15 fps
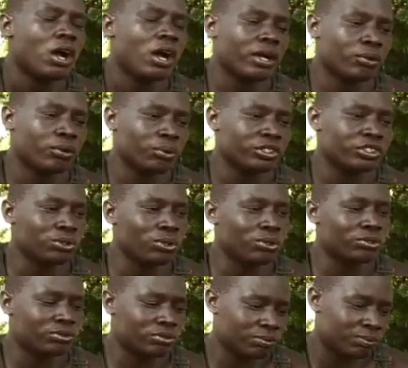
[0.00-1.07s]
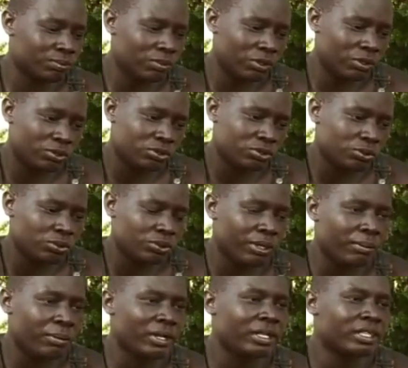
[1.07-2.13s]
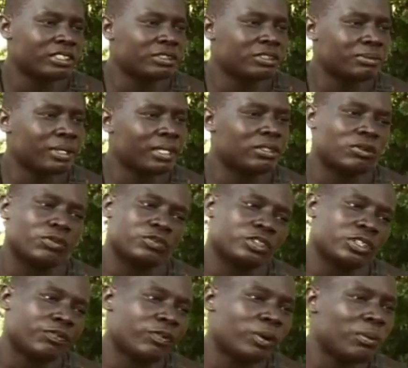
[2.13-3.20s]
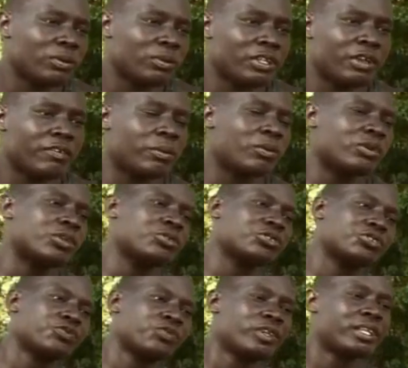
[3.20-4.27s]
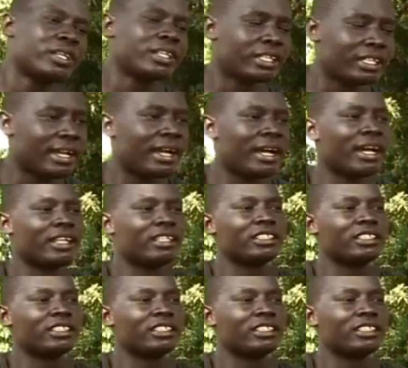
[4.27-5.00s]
And we saw to the management of the family, everybody was feeling, yeah,